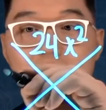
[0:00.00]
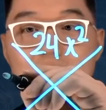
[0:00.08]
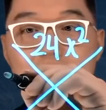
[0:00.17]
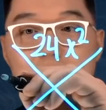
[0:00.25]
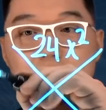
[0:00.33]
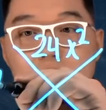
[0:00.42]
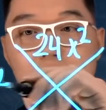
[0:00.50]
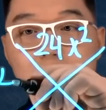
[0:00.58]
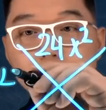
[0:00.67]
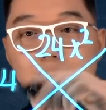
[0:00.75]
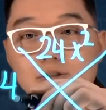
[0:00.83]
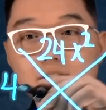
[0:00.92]
So the
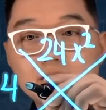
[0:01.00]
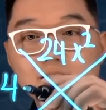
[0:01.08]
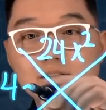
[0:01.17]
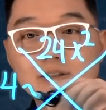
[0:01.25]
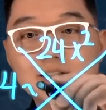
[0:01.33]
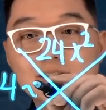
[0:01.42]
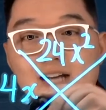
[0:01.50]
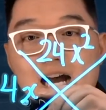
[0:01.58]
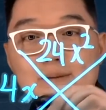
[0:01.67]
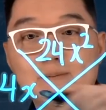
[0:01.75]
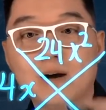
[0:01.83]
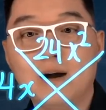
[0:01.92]
solution to this
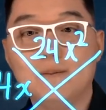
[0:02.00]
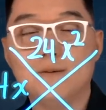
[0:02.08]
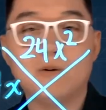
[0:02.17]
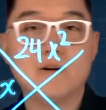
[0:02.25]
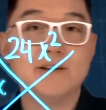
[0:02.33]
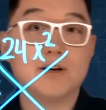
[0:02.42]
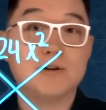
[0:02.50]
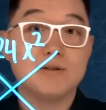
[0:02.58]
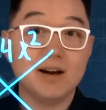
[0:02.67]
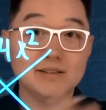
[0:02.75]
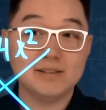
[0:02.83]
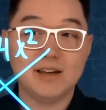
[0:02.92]
diamond problem, or the
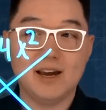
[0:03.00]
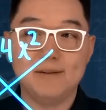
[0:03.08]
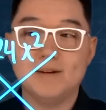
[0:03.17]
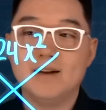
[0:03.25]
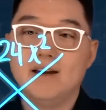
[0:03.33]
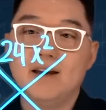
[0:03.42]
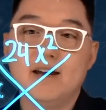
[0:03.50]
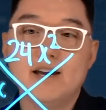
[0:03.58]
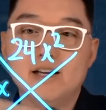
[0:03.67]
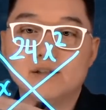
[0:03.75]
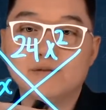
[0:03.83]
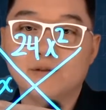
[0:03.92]
cross game,
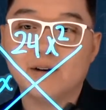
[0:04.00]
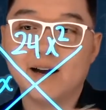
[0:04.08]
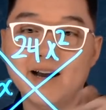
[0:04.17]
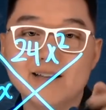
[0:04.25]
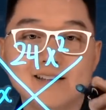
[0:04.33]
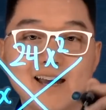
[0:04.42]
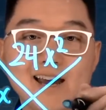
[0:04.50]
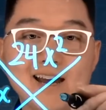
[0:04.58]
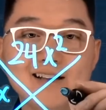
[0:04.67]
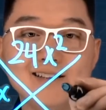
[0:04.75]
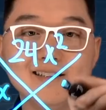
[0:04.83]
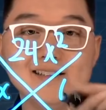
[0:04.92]
is 4x
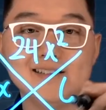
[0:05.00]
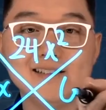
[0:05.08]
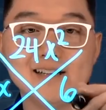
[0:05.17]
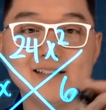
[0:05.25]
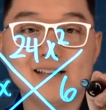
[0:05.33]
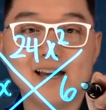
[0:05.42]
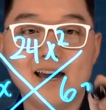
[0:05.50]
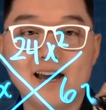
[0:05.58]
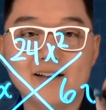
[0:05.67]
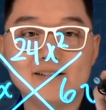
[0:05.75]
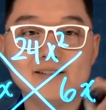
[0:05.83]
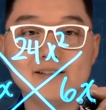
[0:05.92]
and
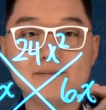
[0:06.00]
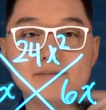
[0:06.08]
6x.